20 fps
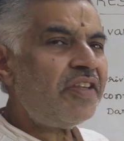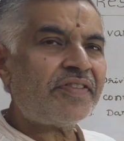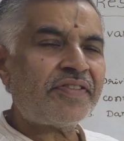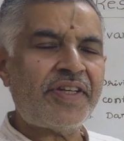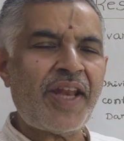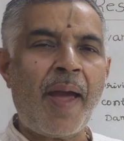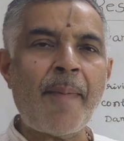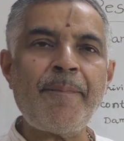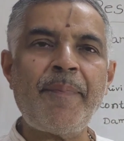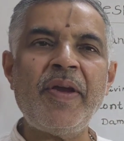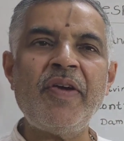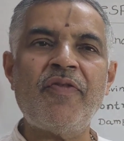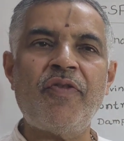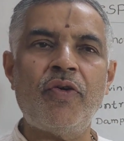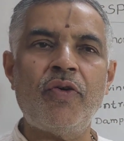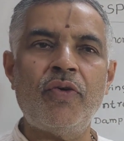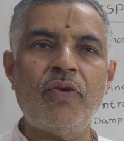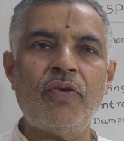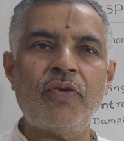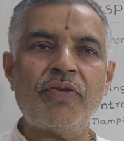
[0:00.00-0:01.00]
is damping
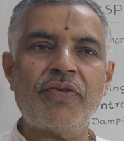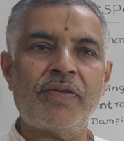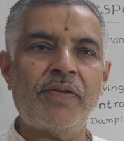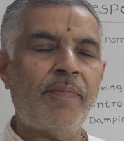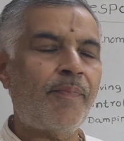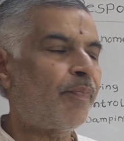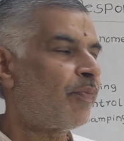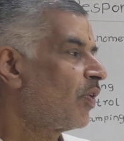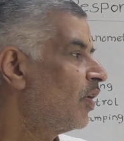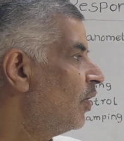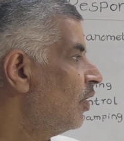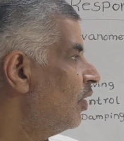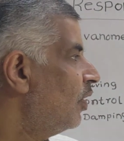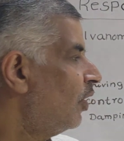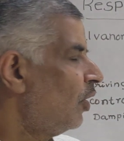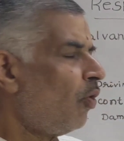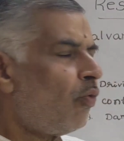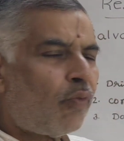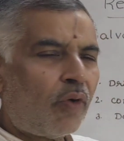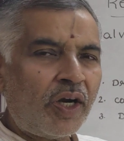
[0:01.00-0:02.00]
force?
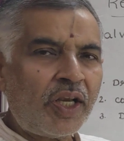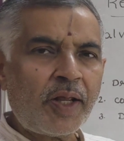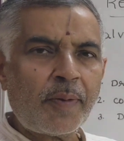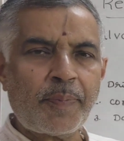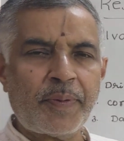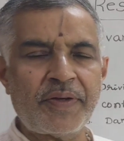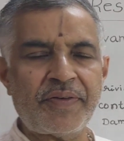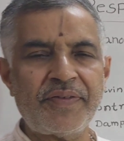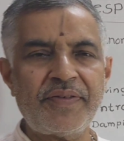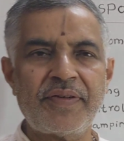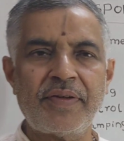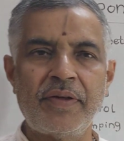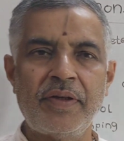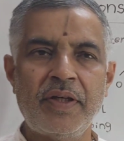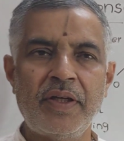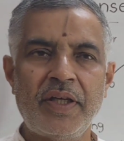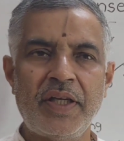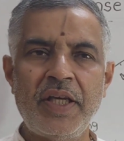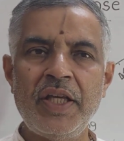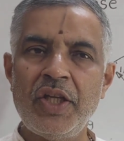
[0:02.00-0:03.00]
Now what happens
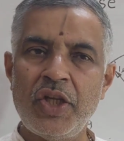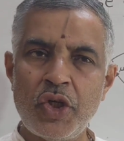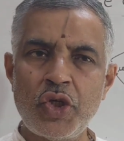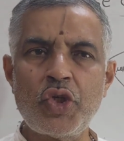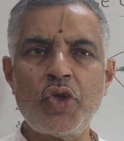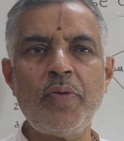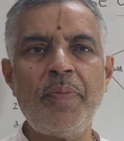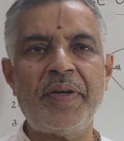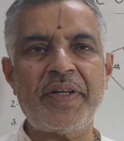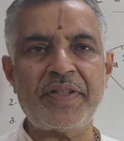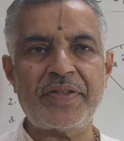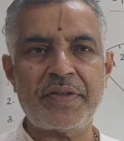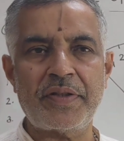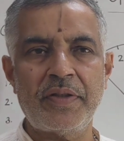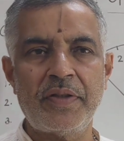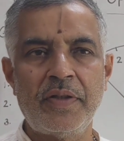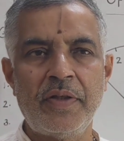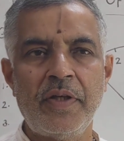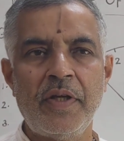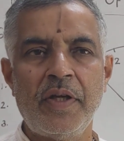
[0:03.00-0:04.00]
in
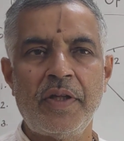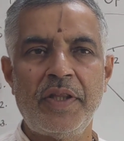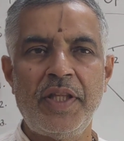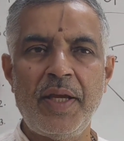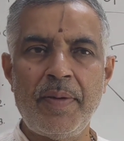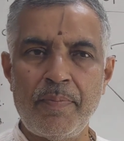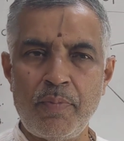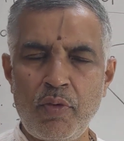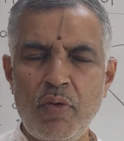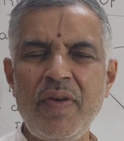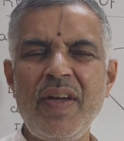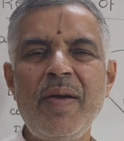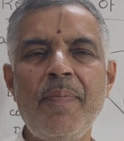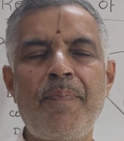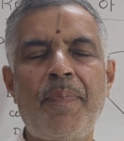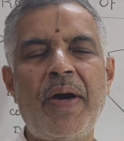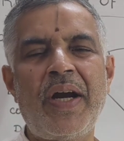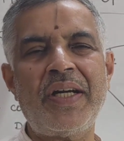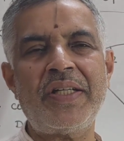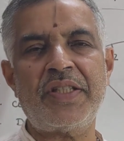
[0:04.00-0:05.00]
instruments? The
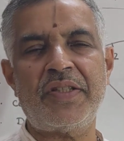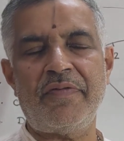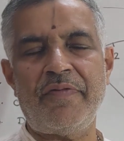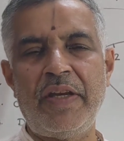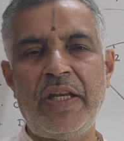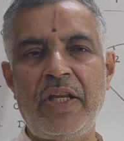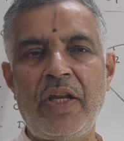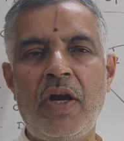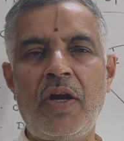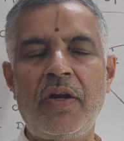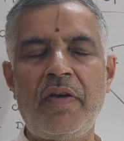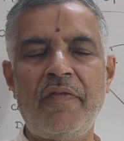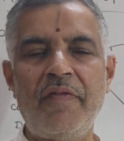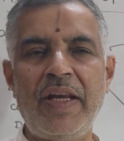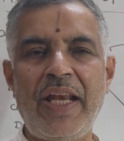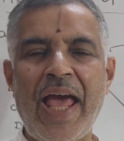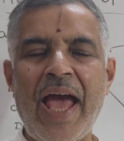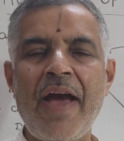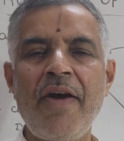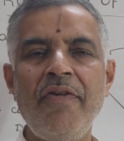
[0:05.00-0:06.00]
moving parts
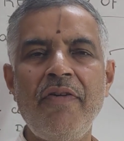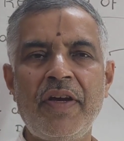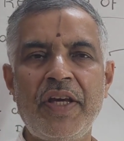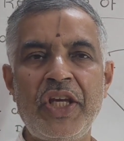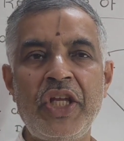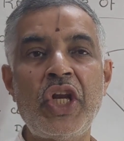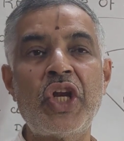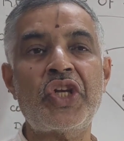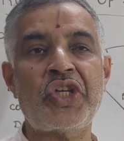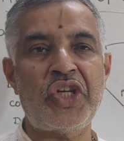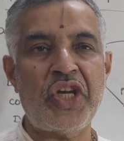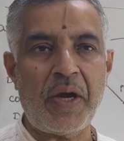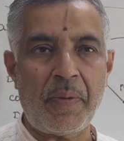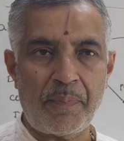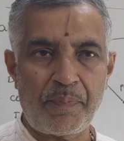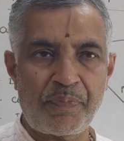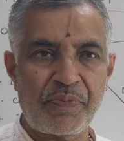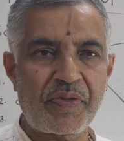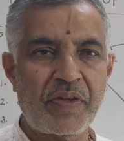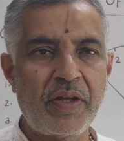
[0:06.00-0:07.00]
will have
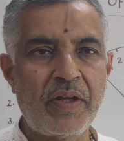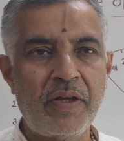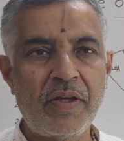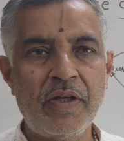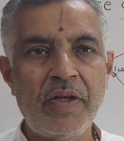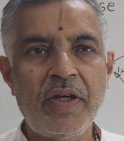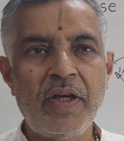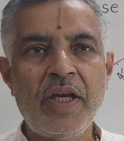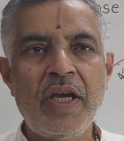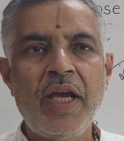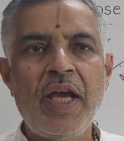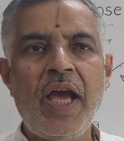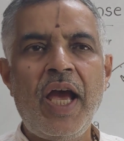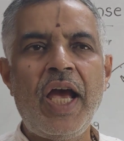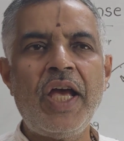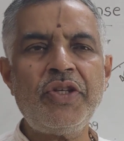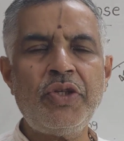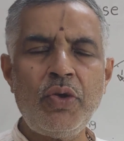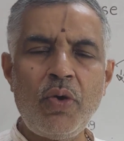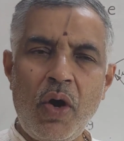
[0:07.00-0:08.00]
inertia.
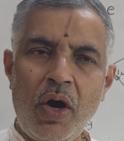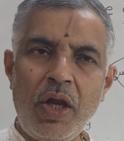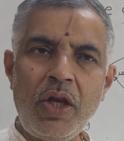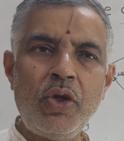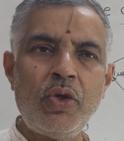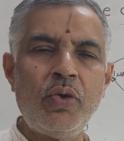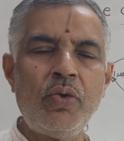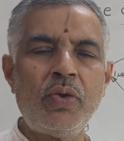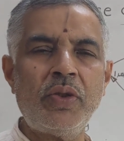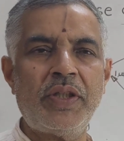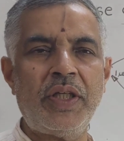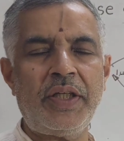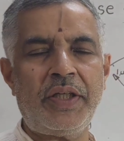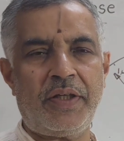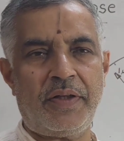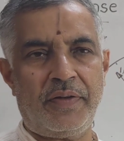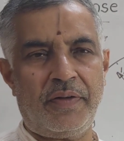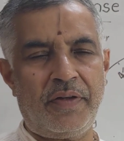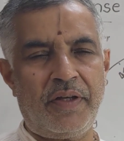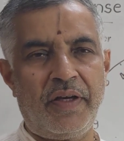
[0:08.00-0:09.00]
As you all know
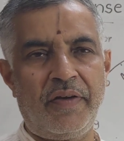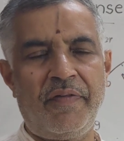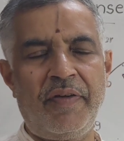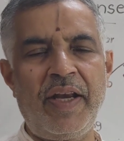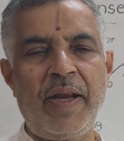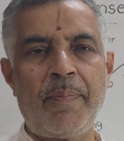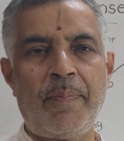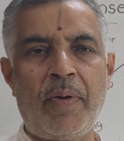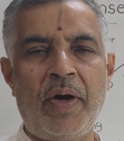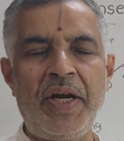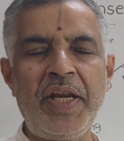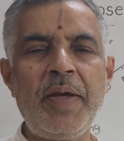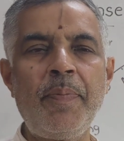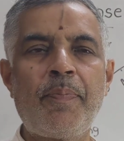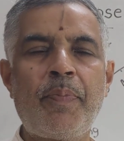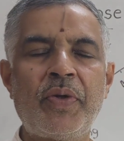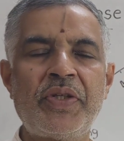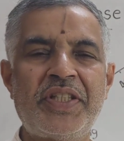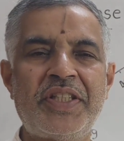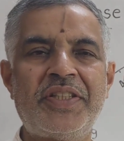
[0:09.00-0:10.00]
that when a
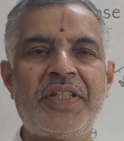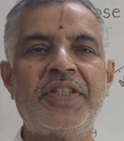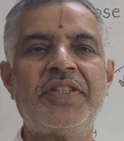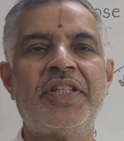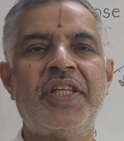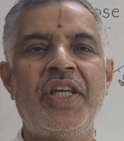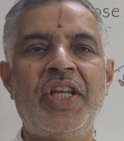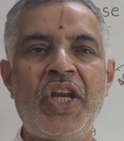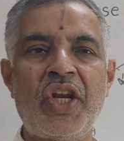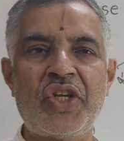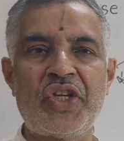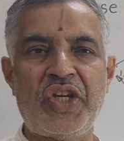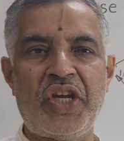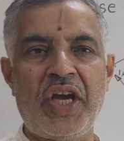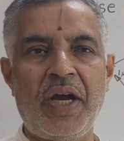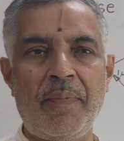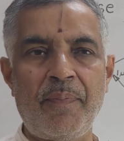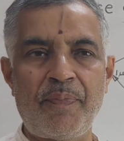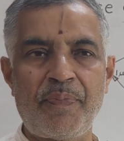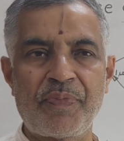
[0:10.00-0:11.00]
body possesses
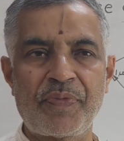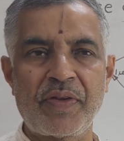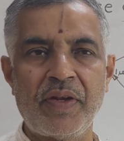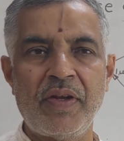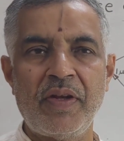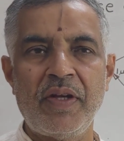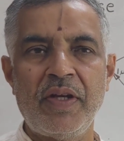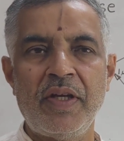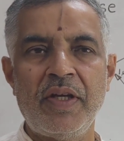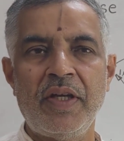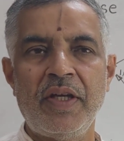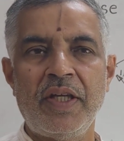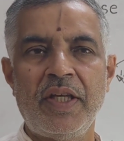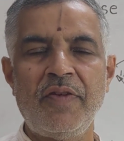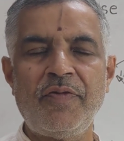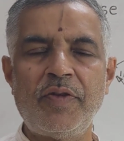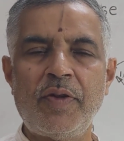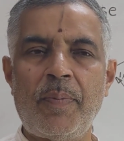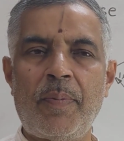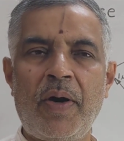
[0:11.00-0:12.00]
inertia,
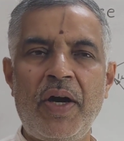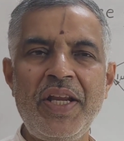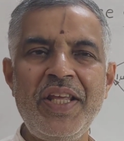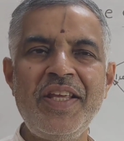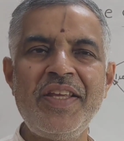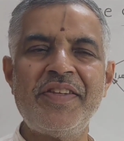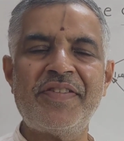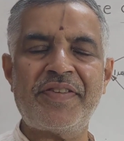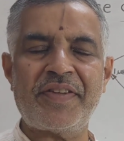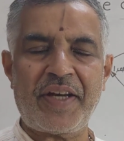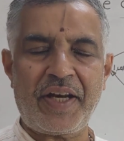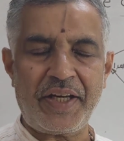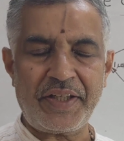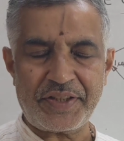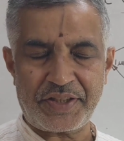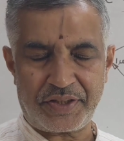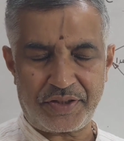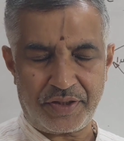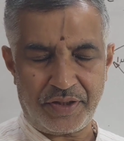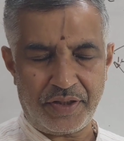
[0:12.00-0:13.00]
if the body is at
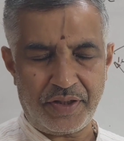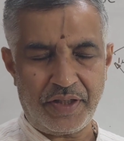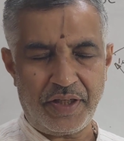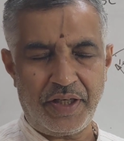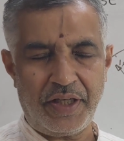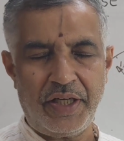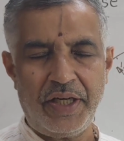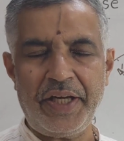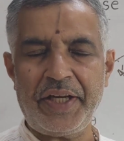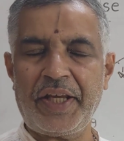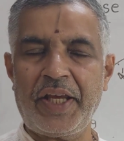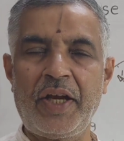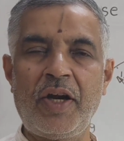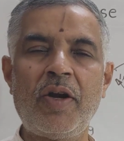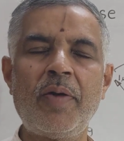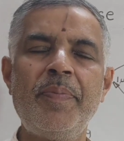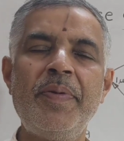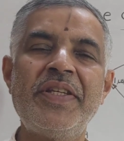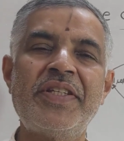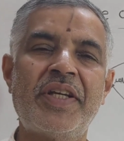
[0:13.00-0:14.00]
rest, it
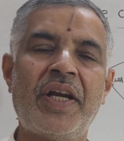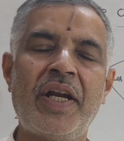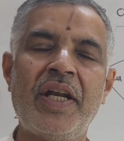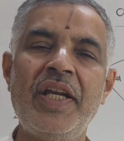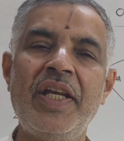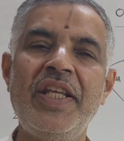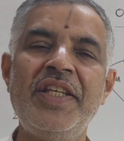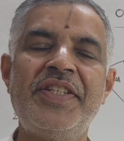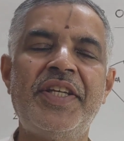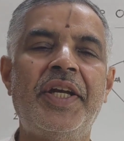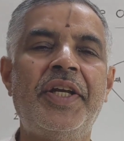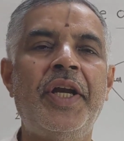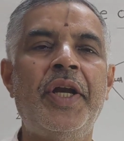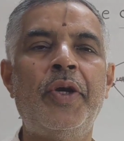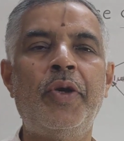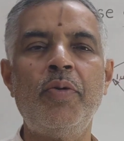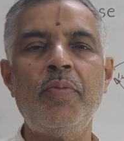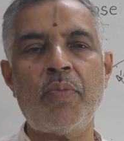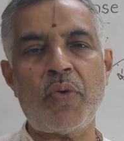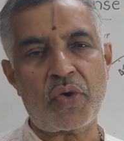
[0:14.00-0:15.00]
cannot be suddenly set
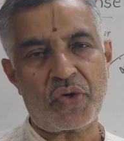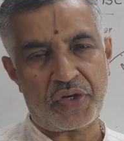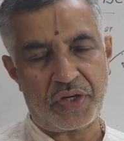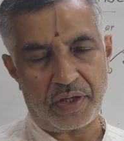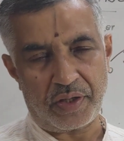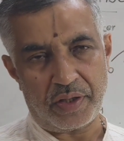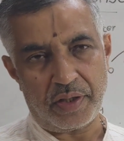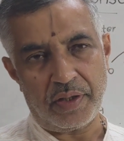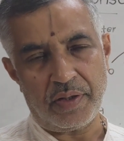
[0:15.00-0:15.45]
into motion.